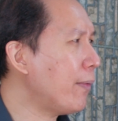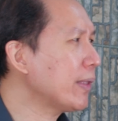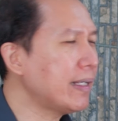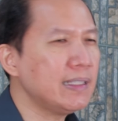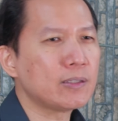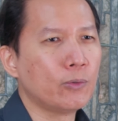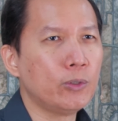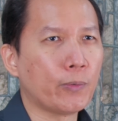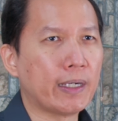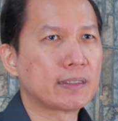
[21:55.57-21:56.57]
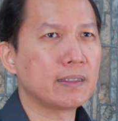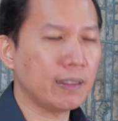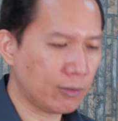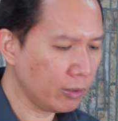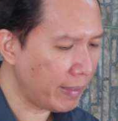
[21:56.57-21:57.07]
what are these good works?
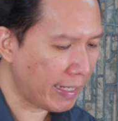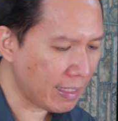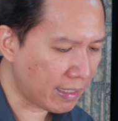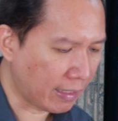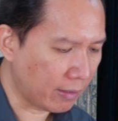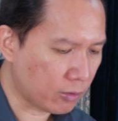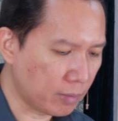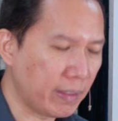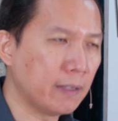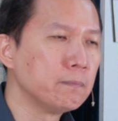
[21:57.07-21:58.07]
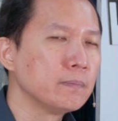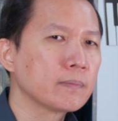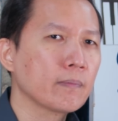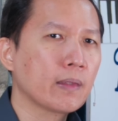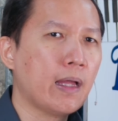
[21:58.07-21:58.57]
Could be anything. It could be
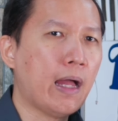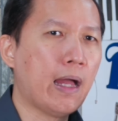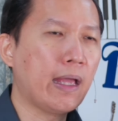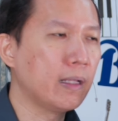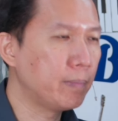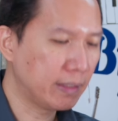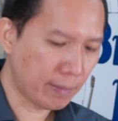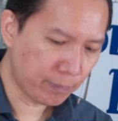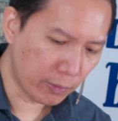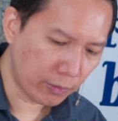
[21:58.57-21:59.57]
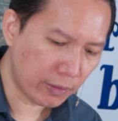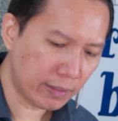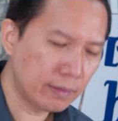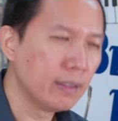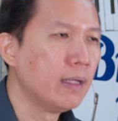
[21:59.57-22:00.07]
uh, helping the
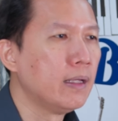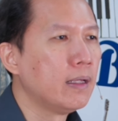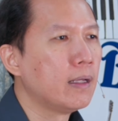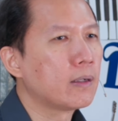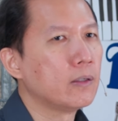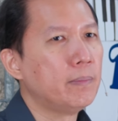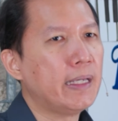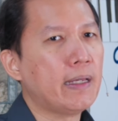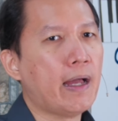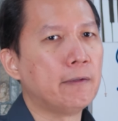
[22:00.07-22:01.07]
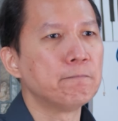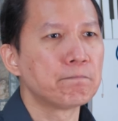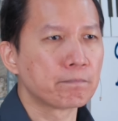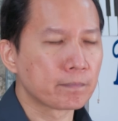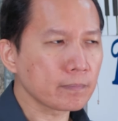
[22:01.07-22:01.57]
poor, could be uh,
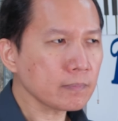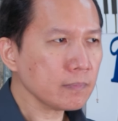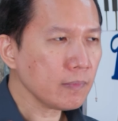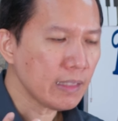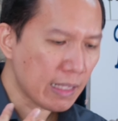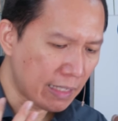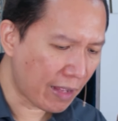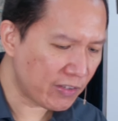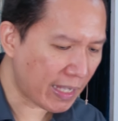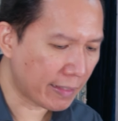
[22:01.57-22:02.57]
loving